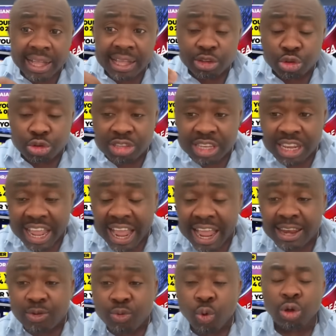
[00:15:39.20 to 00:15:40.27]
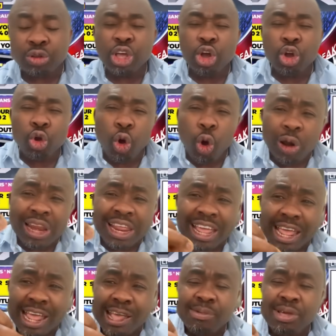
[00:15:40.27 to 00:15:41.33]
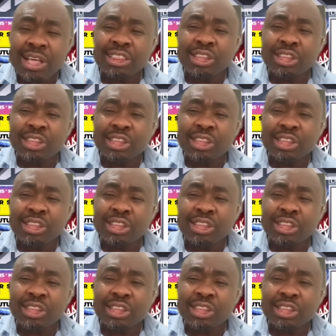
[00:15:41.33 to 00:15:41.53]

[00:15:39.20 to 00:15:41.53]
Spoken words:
using the N word, calling him